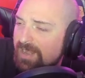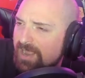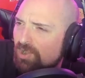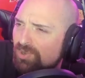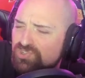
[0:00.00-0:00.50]
And
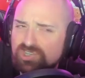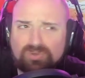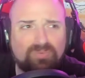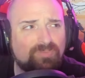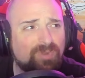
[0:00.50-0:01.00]
I
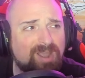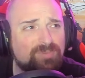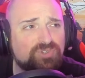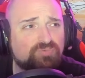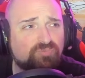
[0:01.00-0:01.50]
also, when I
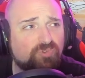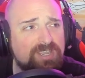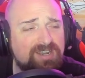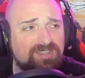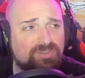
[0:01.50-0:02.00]
was
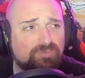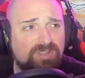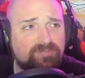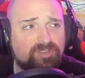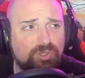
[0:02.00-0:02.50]
reading the
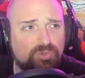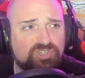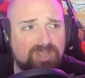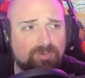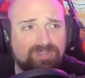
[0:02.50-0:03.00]

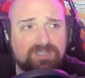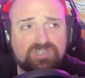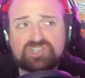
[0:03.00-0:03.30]
reviews, they were like